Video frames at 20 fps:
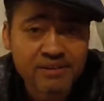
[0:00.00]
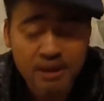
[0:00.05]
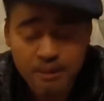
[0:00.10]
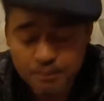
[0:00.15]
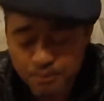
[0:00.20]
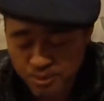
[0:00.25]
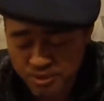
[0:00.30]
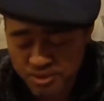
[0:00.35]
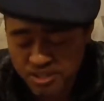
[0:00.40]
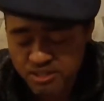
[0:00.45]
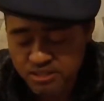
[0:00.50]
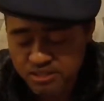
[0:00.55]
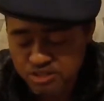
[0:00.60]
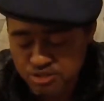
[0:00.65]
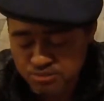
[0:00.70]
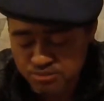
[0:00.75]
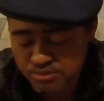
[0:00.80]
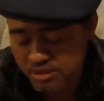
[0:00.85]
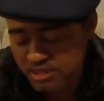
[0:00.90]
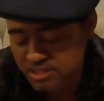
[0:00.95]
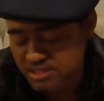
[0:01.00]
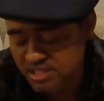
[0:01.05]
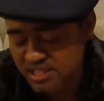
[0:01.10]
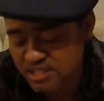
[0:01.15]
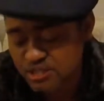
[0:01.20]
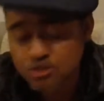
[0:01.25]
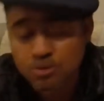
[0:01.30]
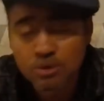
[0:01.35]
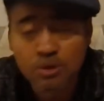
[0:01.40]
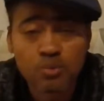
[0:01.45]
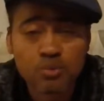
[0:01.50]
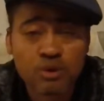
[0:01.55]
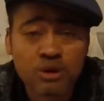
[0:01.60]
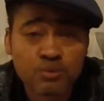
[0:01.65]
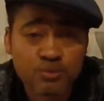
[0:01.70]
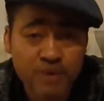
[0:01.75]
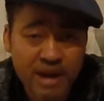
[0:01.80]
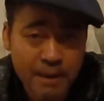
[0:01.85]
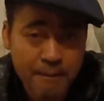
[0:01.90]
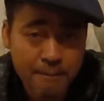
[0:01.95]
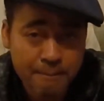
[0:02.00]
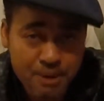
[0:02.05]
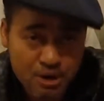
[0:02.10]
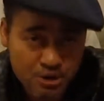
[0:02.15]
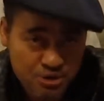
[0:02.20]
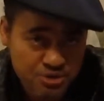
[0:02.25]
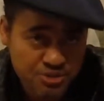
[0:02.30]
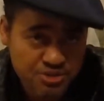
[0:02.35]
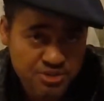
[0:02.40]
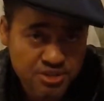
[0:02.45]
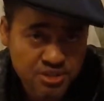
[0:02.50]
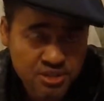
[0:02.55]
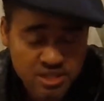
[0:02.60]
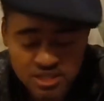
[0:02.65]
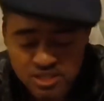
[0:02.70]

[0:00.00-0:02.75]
I'm going to set it to a 1-round burst.